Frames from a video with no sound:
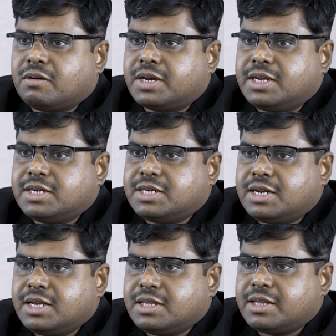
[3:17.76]

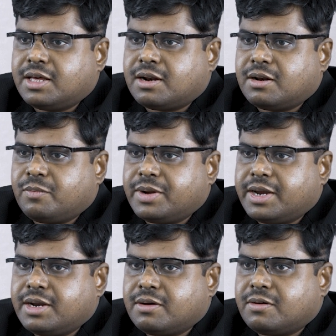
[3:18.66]
initially their
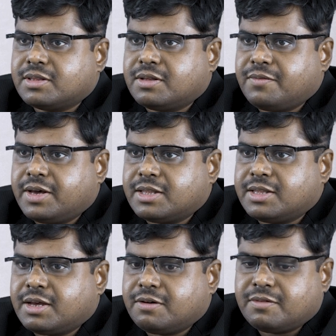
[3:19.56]
domain, or where
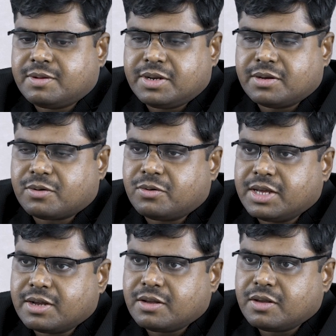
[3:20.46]
they have been
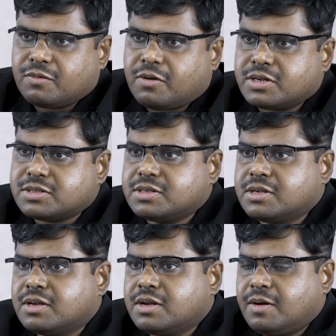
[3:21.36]
ruling, was
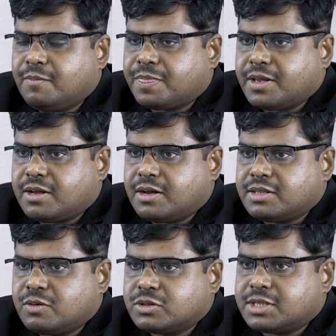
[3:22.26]

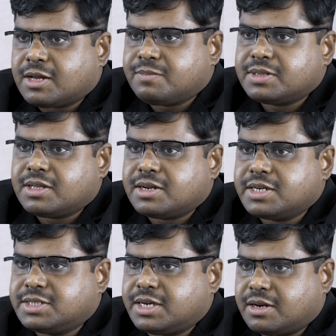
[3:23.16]
the Uttarapatha
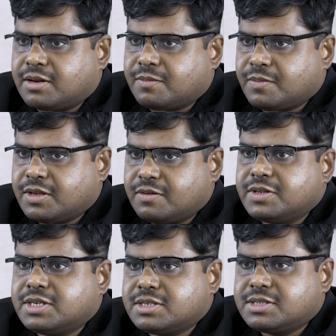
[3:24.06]
region,
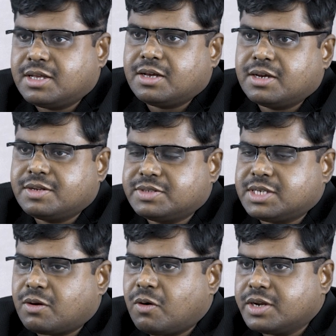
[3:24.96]
which is a
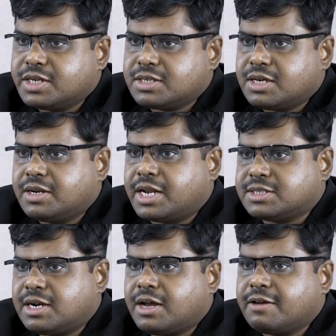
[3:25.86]

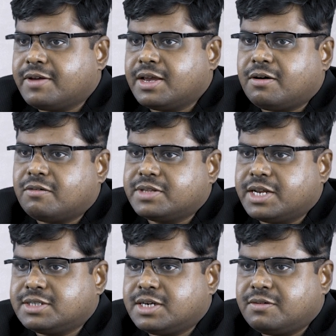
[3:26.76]
national highway of the
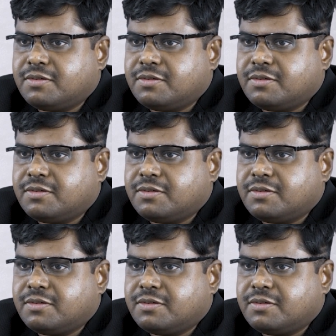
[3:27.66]
ancient